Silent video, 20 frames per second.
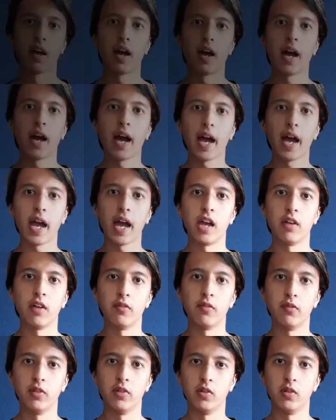Now I'll show
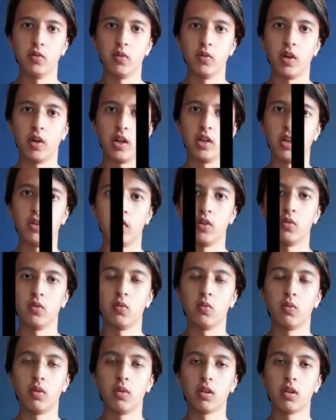you before and after
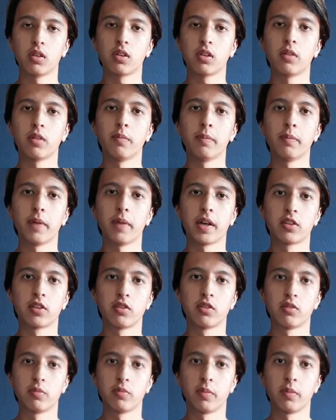as well.
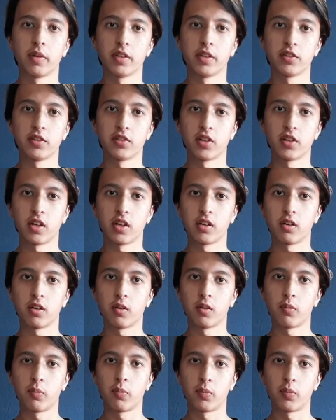Now you can see it is not